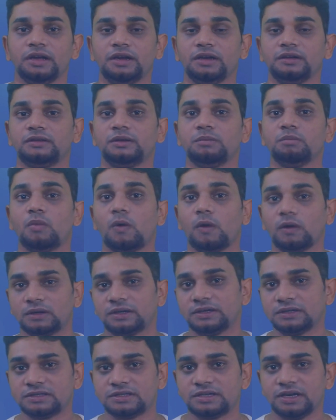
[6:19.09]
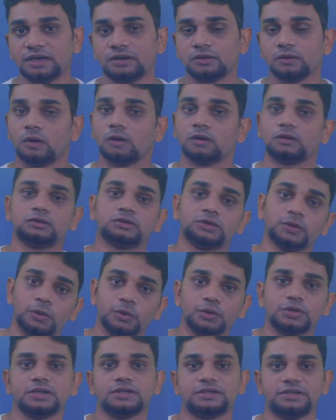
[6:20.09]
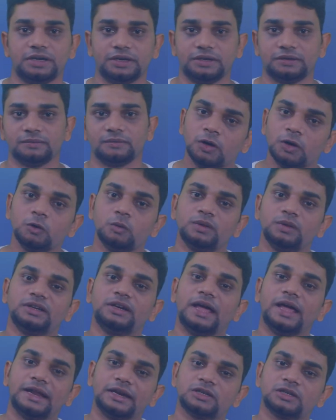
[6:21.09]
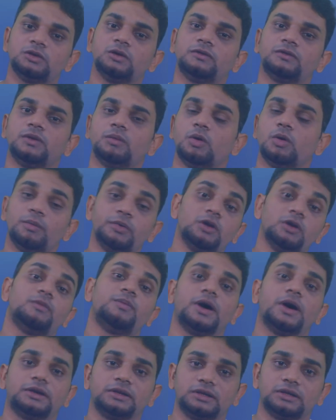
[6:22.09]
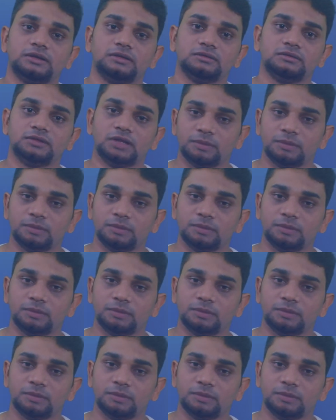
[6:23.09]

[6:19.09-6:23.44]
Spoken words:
It is in molten state or solution state. What will be the direction of the movement of particle?